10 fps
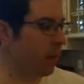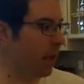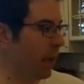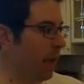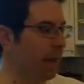
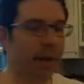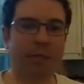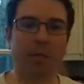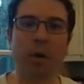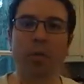And
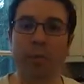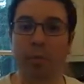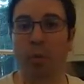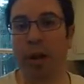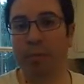it's supposed to be
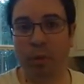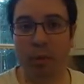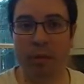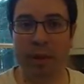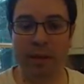braid
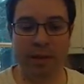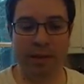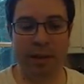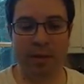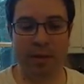proof. That's
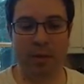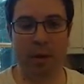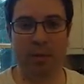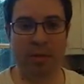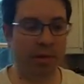the
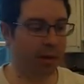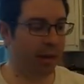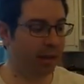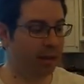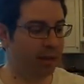purpose of it. And
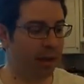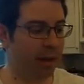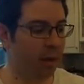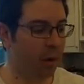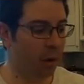that's to
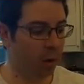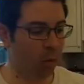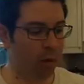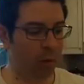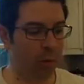say,
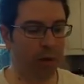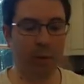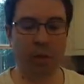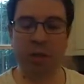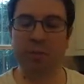
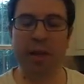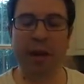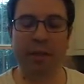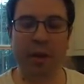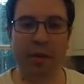we cheaped
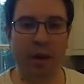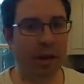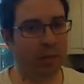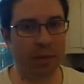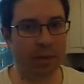out in the other
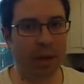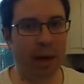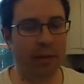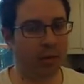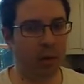guides. We did
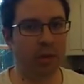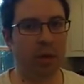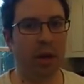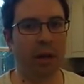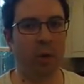not. Those are also
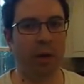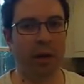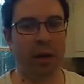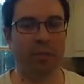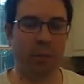high quality
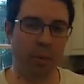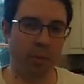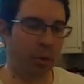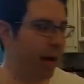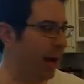guides, but we
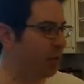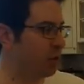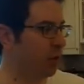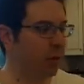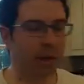put
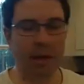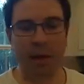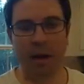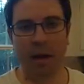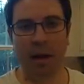extra
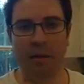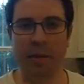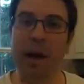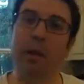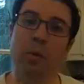
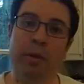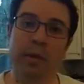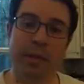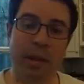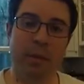value into
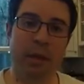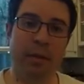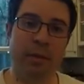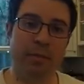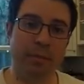the tip of it